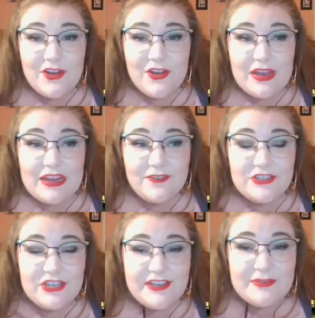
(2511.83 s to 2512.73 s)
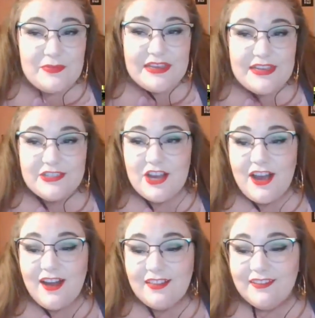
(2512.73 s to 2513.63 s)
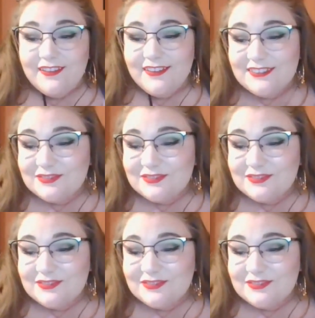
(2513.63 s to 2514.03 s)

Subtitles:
the way to Virginia Beach. Holla.